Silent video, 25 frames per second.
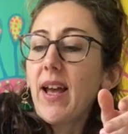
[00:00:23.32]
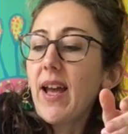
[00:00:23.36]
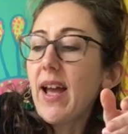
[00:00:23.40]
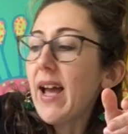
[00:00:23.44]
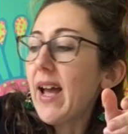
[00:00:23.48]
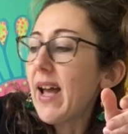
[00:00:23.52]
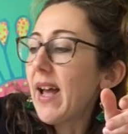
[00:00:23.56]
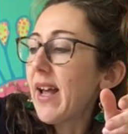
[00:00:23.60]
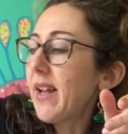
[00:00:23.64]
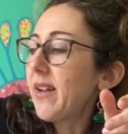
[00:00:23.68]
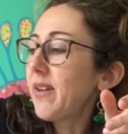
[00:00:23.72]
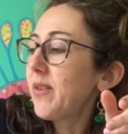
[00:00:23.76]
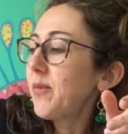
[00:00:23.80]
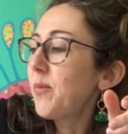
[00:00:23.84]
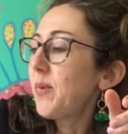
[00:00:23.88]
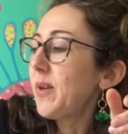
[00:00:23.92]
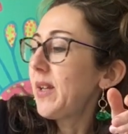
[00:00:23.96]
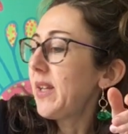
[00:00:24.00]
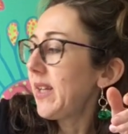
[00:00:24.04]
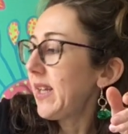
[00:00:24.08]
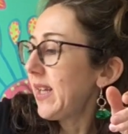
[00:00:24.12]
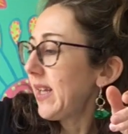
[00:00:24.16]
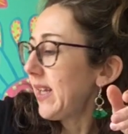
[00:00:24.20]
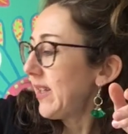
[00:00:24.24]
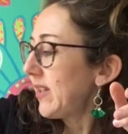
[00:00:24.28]
and we
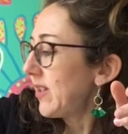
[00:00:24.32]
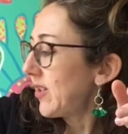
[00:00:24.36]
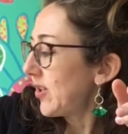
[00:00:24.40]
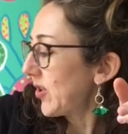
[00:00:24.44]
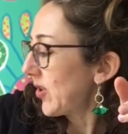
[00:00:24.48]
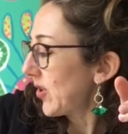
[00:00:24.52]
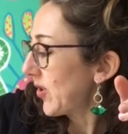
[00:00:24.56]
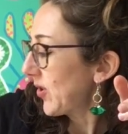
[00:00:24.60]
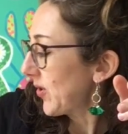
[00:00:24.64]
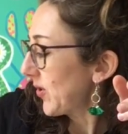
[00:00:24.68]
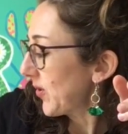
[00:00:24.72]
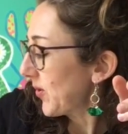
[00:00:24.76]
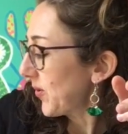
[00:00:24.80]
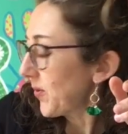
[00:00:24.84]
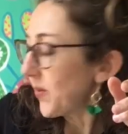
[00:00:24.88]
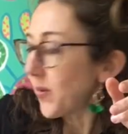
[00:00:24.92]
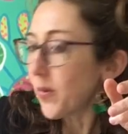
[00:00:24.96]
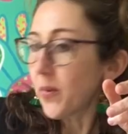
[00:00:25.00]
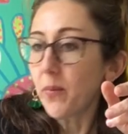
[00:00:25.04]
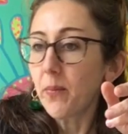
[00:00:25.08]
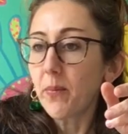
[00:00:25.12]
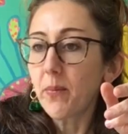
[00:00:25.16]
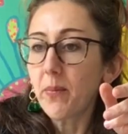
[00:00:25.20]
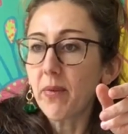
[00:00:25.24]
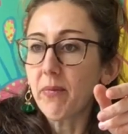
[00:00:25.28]
need to
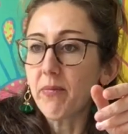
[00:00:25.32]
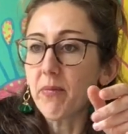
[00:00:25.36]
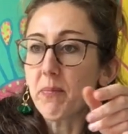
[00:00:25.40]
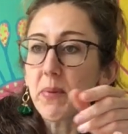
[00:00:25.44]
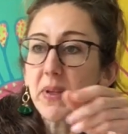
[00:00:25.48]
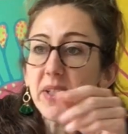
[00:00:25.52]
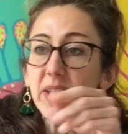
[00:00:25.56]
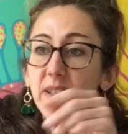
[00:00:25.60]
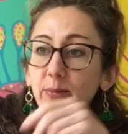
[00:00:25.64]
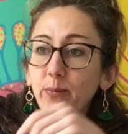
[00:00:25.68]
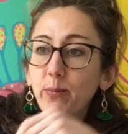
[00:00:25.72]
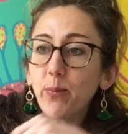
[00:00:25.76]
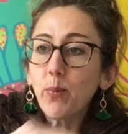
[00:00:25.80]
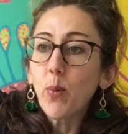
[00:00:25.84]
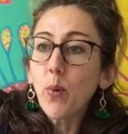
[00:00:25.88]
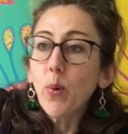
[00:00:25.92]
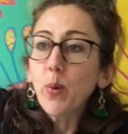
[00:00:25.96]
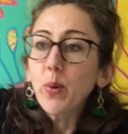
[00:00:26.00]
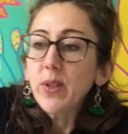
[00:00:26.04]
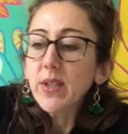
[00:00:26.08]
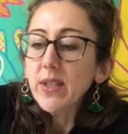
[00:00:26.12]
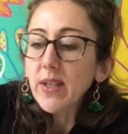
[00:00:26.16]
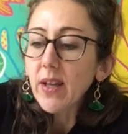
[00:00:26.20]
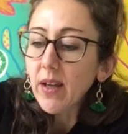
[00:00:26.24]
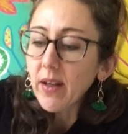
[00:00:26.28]
have a bit of
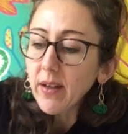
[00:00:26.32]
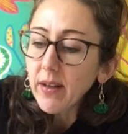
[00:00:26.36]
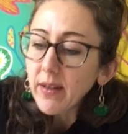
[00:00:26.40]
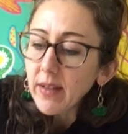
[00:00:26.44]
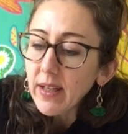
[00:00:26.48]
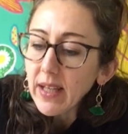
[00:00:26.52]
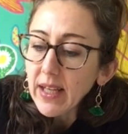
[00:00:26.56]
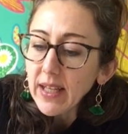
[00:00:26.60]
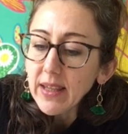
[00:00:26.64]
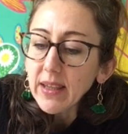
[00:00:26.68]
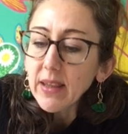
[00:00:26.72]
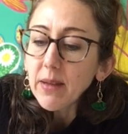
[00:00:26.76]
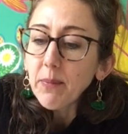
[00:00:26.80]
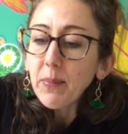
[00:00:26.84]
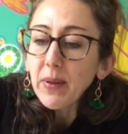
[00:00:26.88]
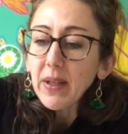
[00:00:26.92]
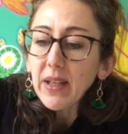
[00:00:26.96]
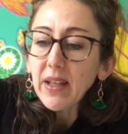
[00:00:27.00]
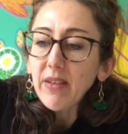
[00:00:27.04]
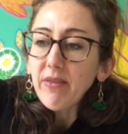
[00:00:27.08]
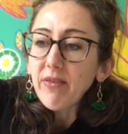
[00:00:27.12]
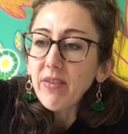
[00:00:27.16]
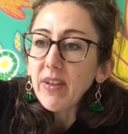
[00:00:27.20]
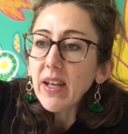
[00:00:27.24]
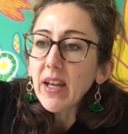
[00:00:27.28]
water in the
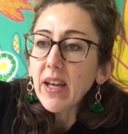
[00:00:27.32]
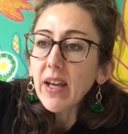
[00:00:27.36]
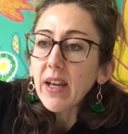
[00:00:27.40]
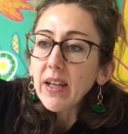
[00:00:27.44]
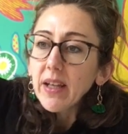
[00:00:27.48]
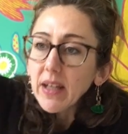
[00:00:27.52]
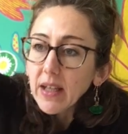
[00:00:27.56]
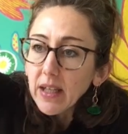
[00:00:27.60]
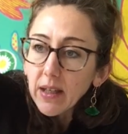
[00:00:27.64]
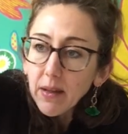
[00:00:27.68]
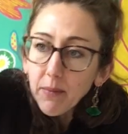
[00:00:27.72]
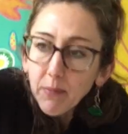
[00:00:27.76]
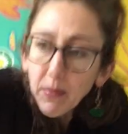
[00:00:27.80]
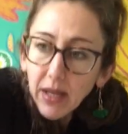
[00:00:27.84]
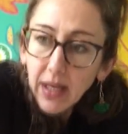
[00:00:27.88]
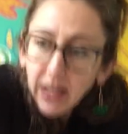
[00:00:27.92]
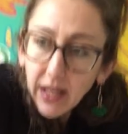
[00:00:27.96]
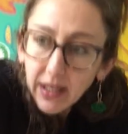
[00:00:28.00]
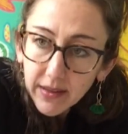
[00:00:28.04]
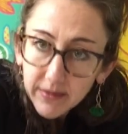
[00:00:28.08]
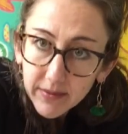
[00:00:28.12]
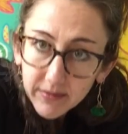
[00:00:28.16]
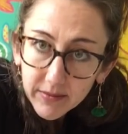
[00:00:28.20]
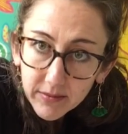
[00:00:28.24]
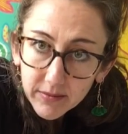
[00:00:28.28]
PVA in a
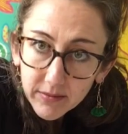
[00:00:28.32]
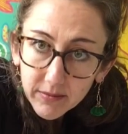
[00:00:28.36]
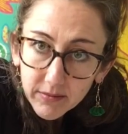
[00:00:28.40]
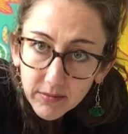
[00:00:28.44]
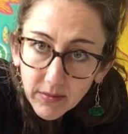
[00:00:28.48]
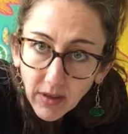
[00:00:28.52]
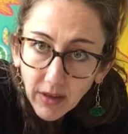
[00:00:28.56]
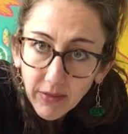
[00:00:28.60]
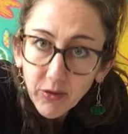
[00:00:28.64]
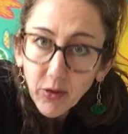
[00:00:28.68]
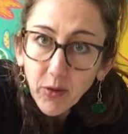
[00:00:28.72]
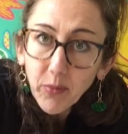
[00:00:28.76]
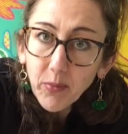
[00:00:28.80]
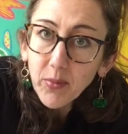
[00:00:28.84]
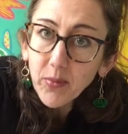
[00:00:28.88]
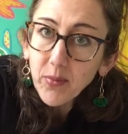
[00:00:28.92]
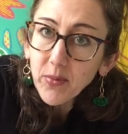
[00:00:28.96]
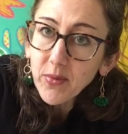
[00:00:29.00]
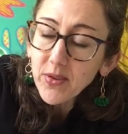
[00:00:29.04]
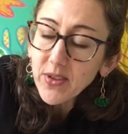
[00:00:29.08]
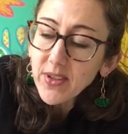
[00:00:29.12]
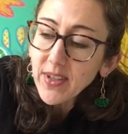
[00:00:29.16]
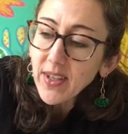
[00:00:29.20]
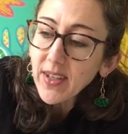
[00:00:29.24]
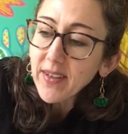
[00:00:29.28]
minute. I've got
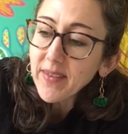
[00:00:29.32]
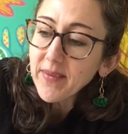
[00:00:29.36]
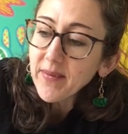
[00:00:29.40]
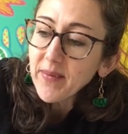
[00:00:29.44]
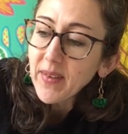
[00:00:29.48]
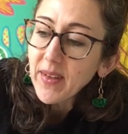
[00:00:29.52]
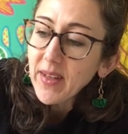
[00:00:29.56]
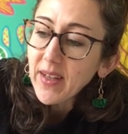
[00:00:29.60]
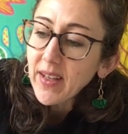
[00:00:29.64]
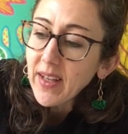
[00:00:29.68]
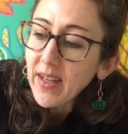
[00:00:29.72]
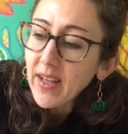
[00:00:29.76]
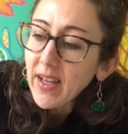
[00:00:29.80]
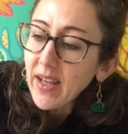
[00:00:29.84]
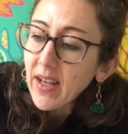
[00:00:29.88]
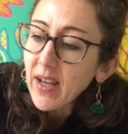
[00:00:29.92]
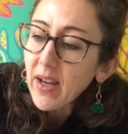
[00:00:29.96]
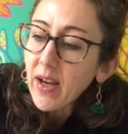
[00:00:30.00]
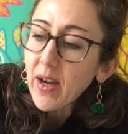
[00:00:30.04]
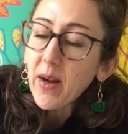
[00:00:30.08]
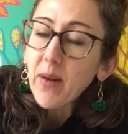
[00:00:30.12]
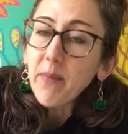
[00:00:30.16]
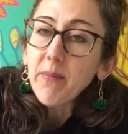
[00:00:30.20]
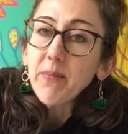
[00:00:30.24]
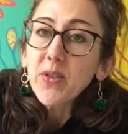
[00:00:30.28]
water
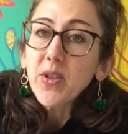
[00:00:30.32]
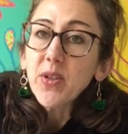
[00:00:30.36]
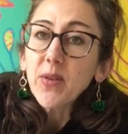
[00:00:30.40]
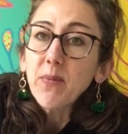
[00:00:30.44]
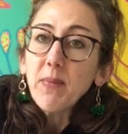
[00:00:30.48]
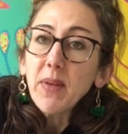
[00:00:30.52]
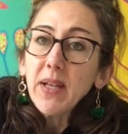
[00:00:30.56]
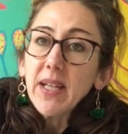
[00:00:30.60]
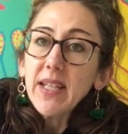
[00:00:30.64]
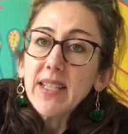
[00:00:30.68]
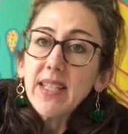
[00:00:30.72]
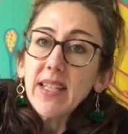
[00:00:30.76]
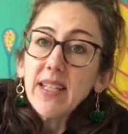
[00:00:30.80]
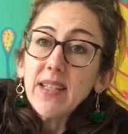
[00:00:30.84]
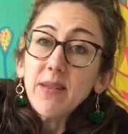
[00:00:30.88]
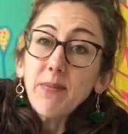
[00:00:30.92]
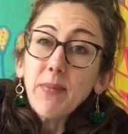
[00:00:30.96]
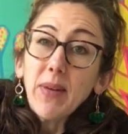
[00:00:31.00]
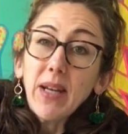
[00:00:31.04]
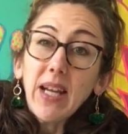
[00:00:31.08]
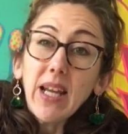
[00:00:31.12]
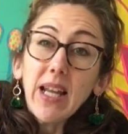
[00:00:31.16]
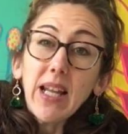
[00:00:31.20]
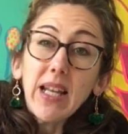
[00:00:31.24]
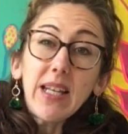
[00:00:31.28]
to mix it to
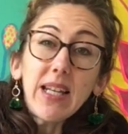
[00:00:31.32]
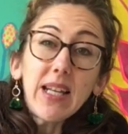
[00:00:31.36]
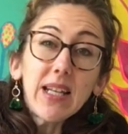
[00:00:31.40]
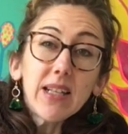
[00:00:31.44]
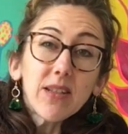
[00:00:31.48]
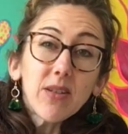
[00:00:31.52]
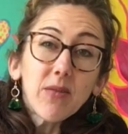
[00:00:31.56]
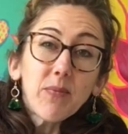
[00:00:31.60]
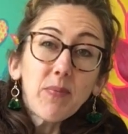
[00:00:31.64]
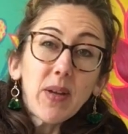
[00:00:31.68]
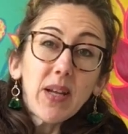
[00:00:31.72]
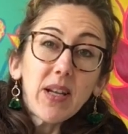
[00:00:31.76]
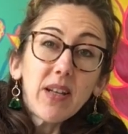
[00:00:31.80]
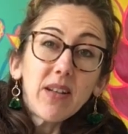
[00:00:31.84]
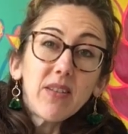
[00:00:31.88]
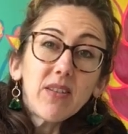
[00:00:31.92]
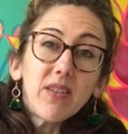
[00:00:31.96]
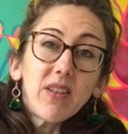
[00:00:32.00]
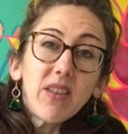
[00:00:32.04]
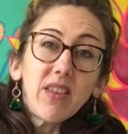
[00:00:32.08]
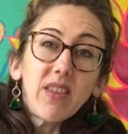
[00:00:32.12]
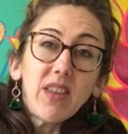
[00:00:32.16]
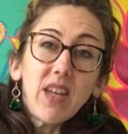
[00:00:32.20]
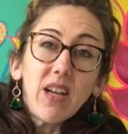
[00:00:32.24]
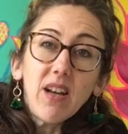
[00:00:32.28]
make it a little bit
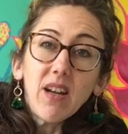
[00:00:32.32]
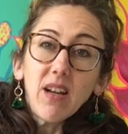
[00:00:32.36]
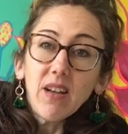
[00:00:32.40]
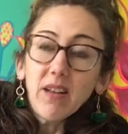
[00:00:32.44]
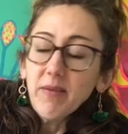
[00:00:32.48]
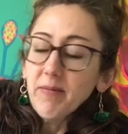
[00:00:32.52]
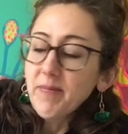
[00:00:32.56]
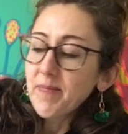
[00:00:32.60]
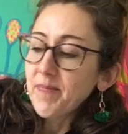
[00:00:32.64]
thinner.